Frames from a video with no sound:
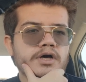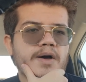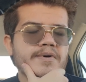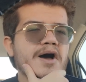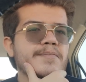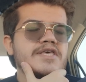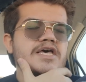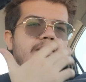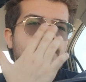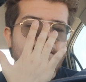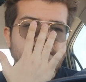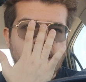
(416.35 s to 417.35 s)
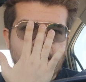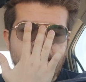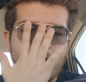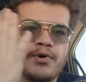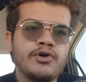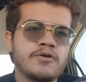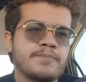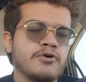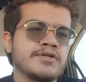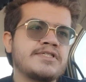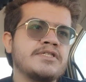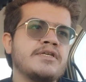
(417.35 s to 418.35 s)
I mean, yeah, I mean, I'm a good
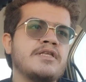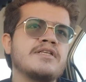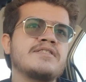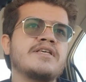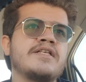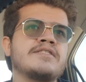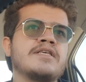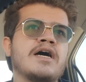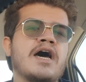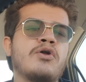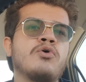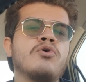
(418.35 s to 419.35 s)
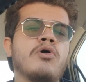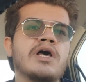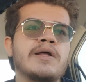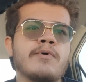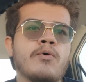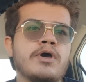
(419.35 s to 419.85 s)
person in the sense that I don't go out of my